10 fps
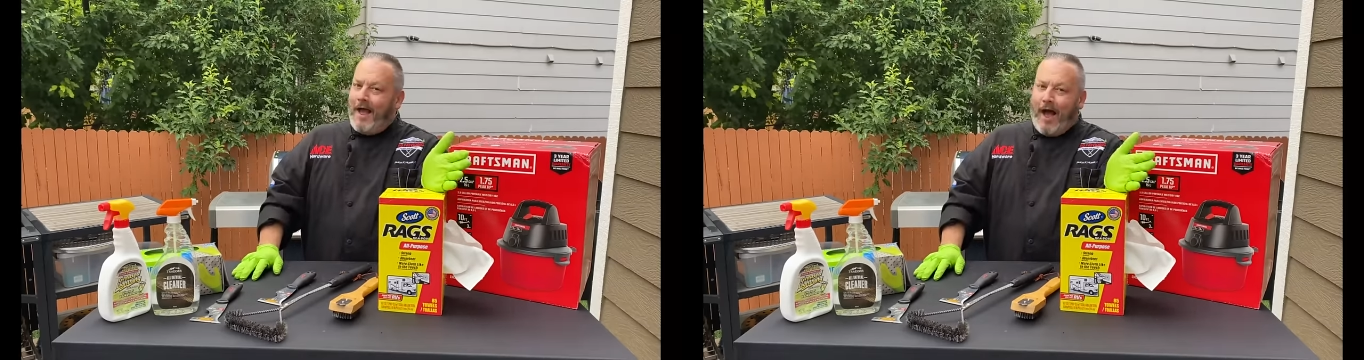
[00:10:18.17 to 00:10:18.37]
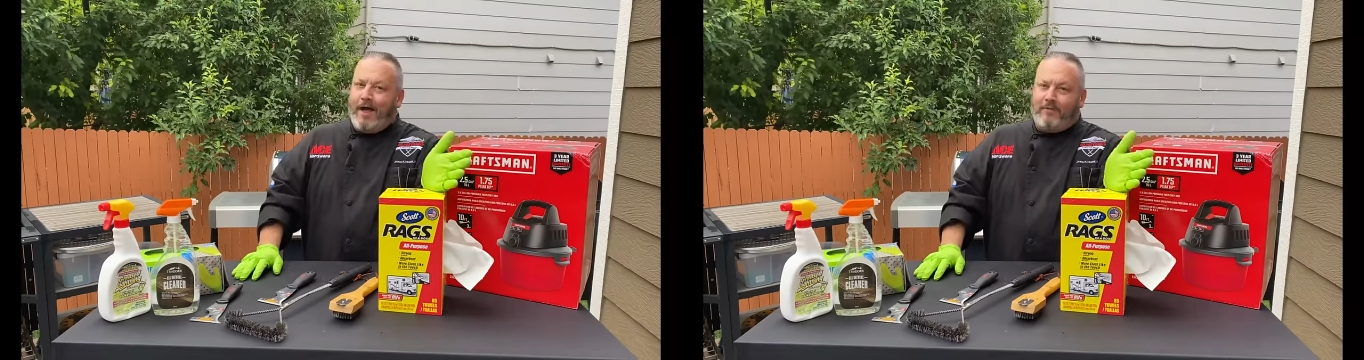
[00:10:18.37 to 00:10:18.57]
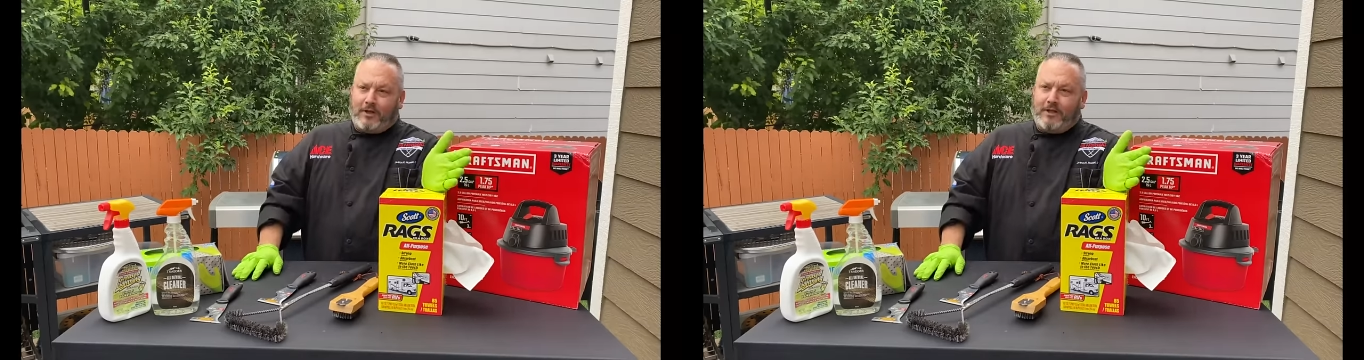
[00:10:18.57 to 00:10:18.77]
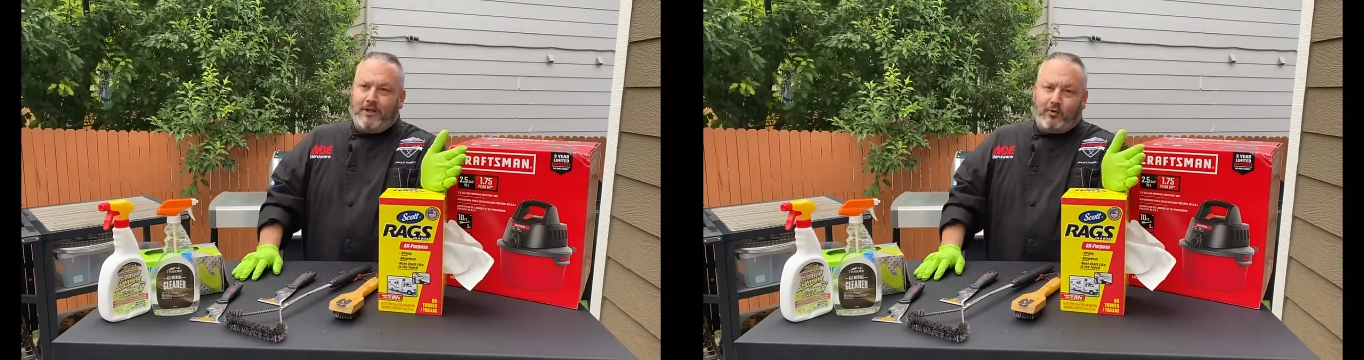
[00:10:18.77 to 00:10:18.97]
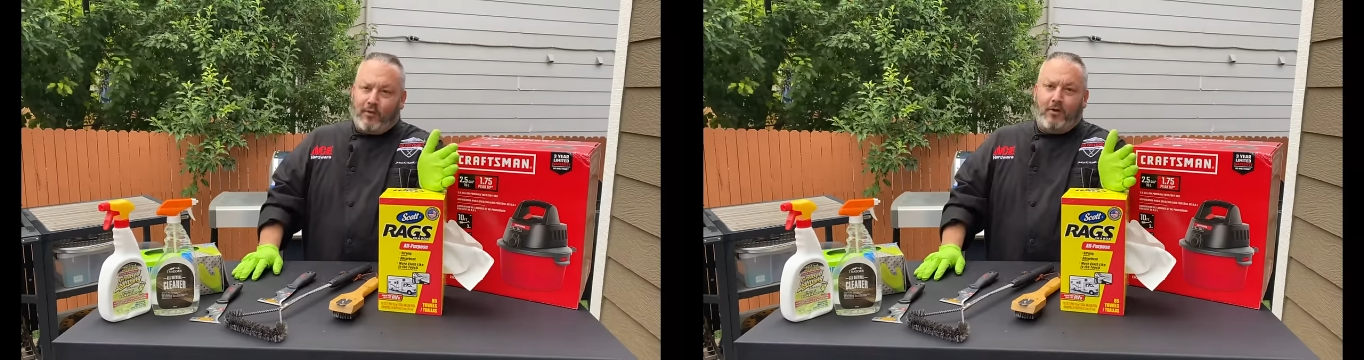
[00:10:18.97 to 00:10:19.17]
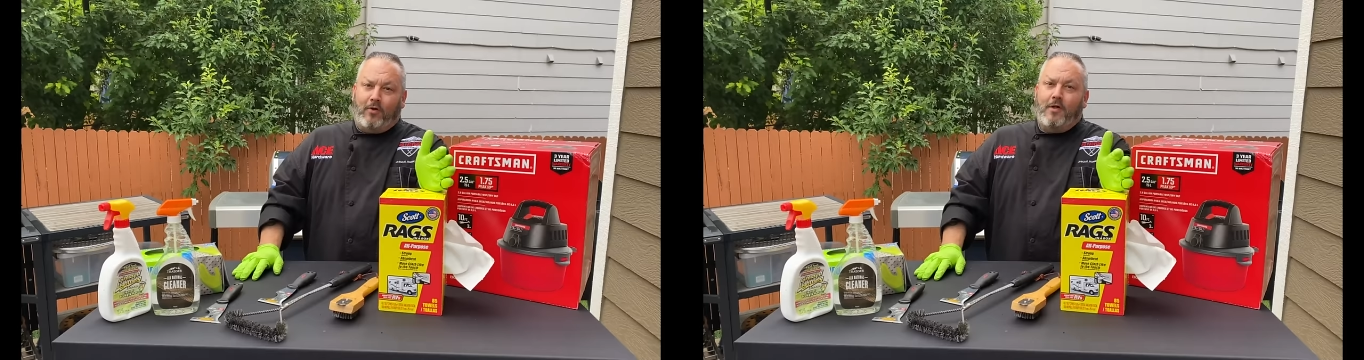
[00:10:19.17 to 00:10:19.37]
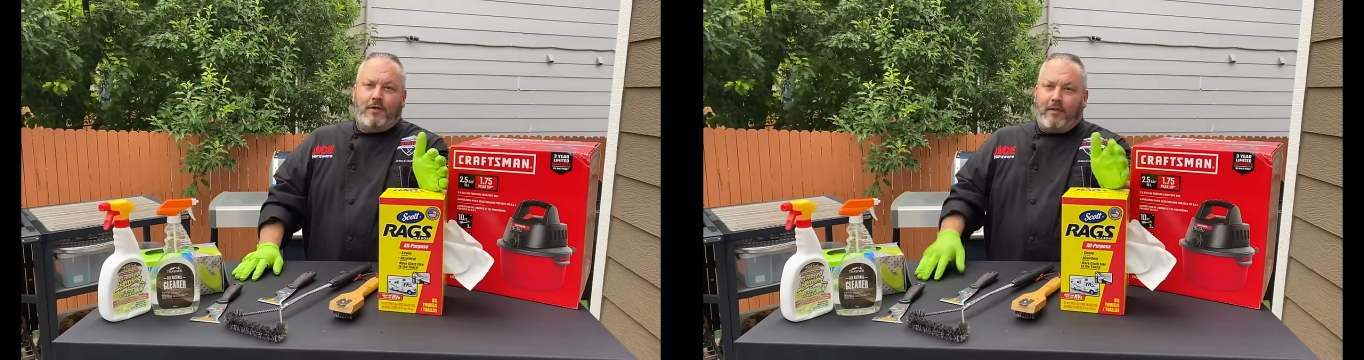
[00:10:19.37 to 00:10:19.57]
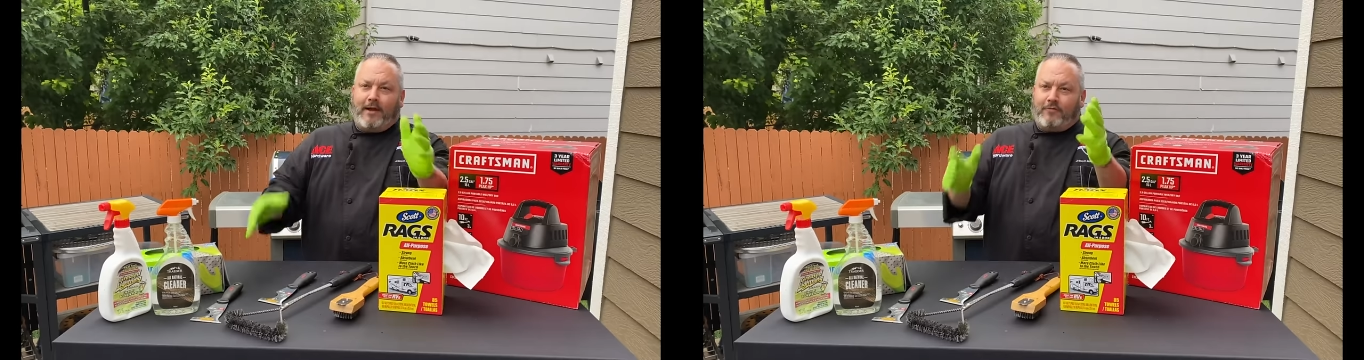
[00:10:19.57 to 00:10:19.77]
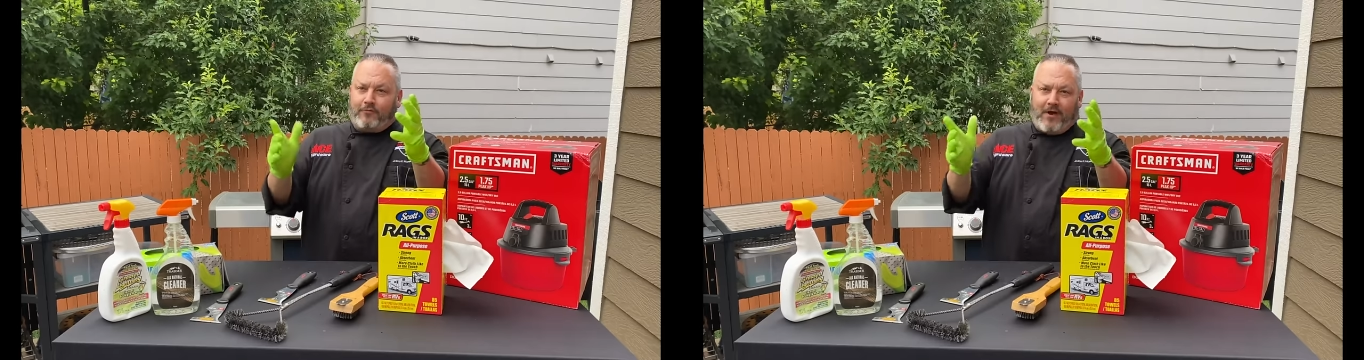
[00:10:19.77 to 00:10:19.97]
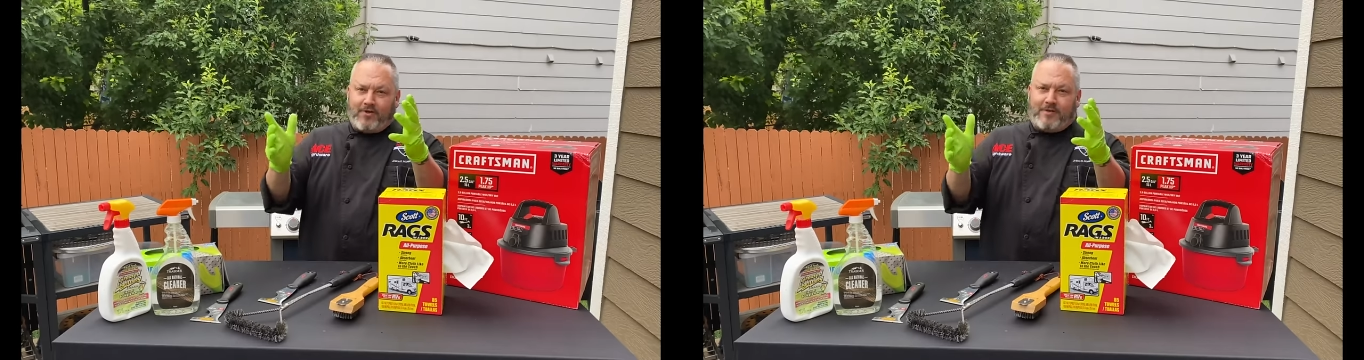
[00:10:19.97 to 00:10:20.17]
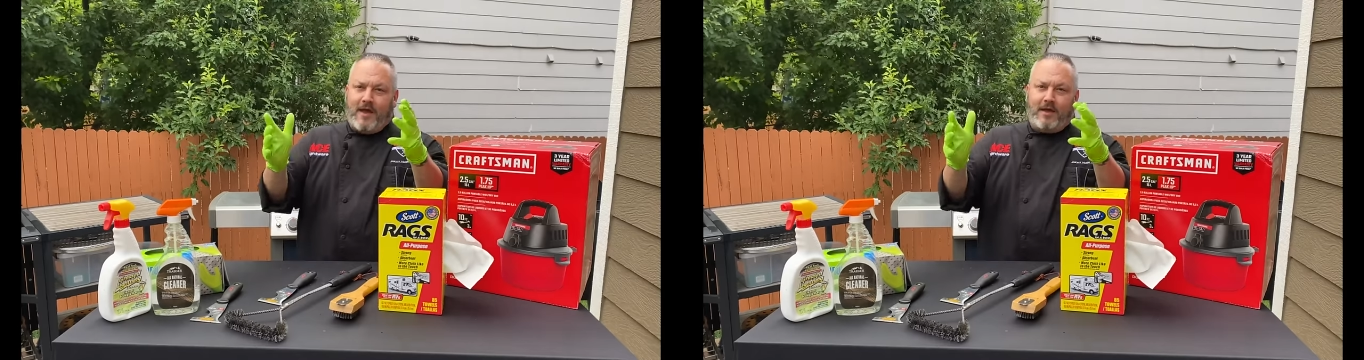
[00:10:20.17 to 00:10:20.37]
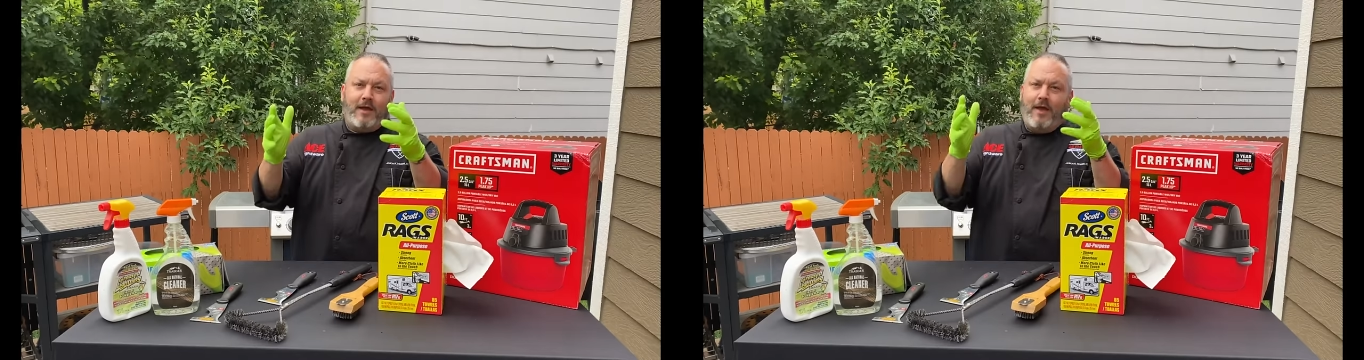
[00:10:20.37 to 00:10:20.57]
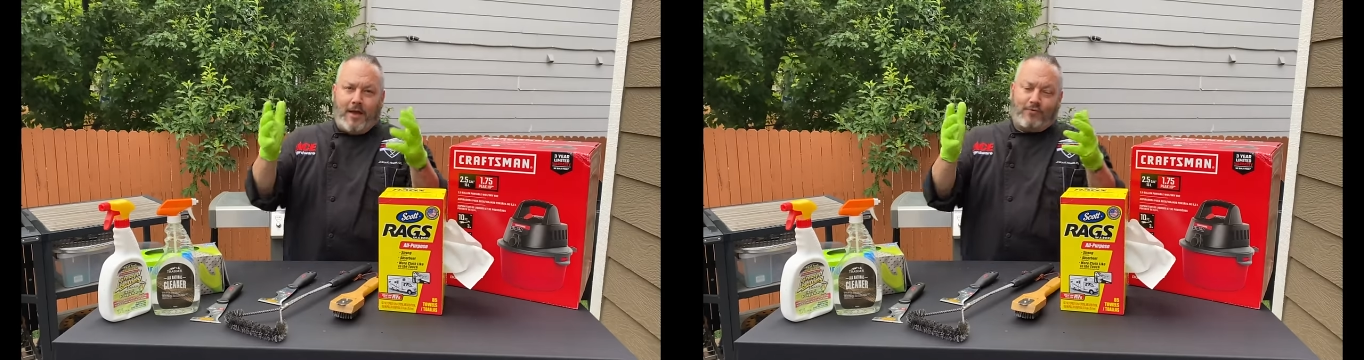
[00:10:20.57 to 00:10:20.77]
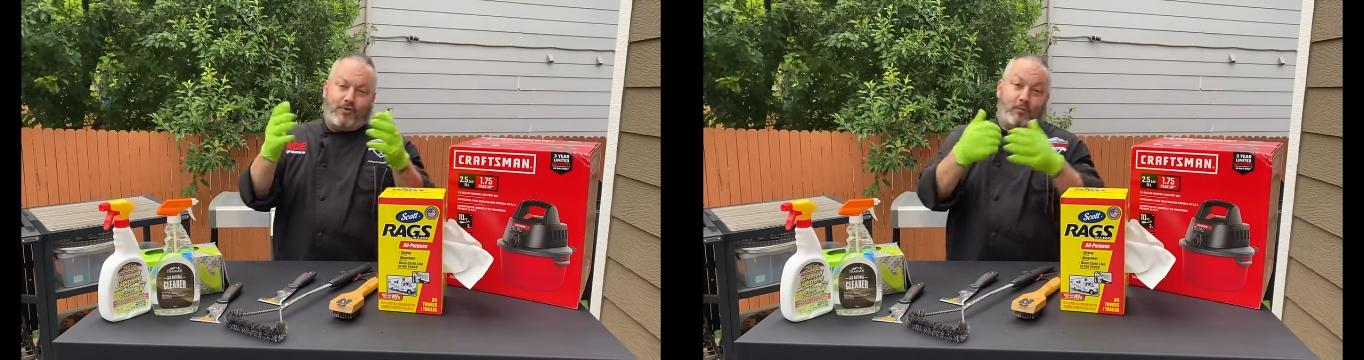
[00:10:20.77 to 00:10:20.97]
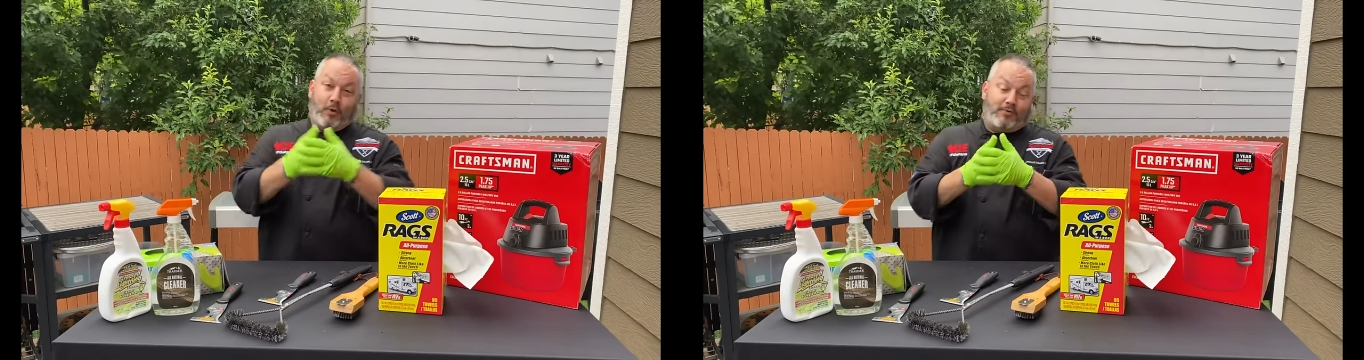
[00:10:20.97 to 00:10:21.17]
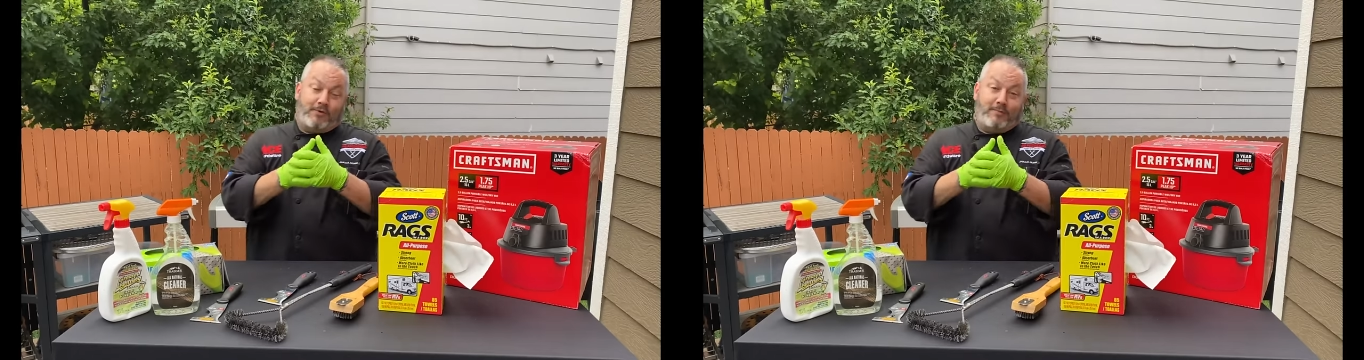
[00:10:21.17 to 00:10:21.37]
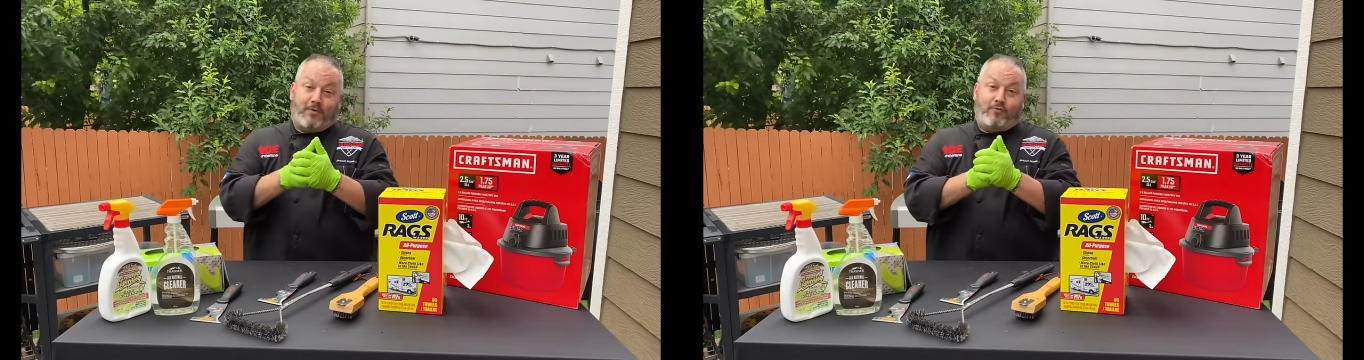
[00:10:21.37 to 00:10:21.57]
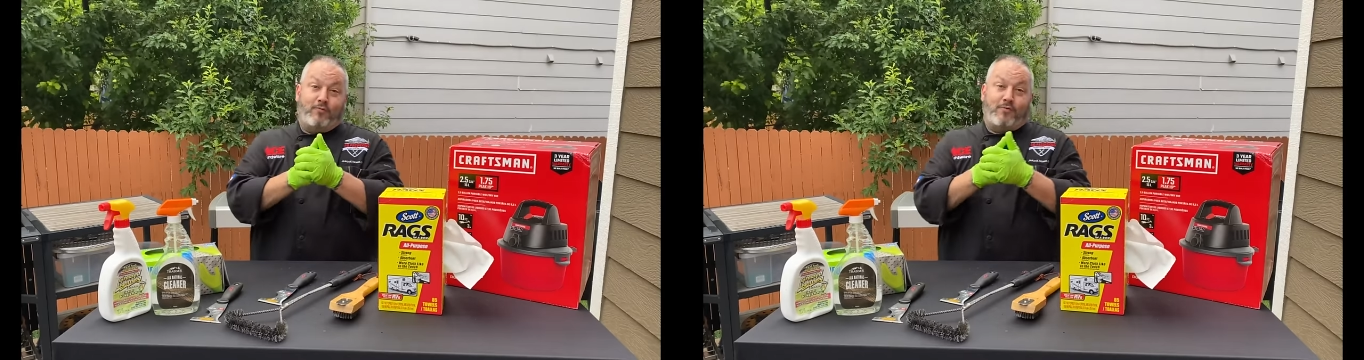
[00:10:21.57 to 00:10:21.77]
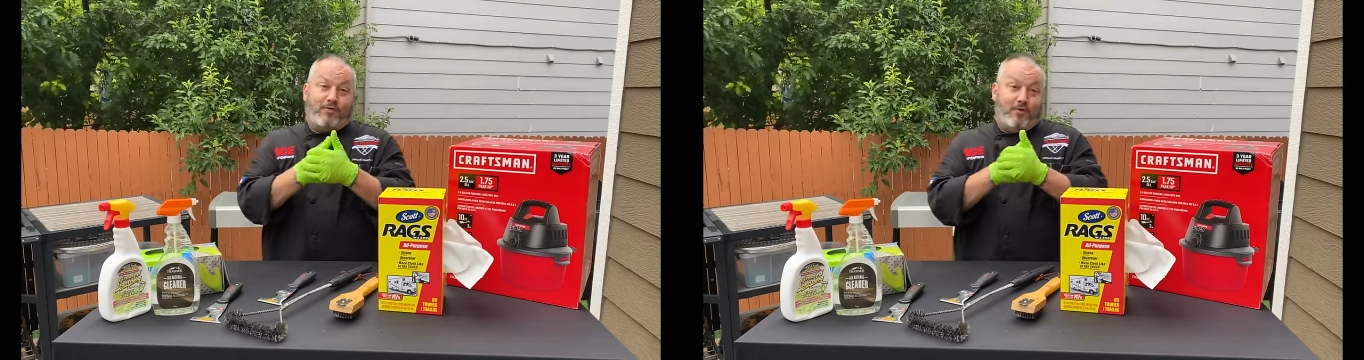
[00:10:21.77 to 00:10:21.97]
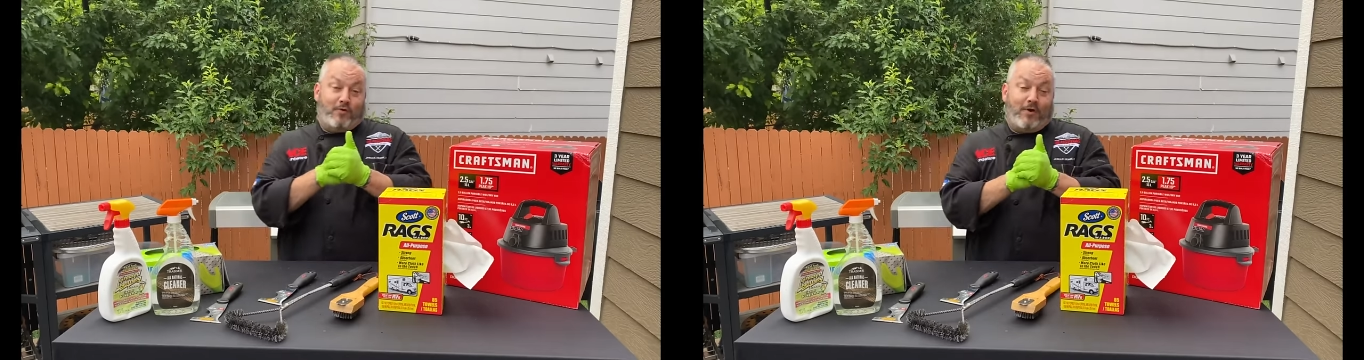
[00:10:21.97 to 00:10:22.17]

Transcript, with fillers: I have a clean grill like a fresh steak and some roasted mushrooms too.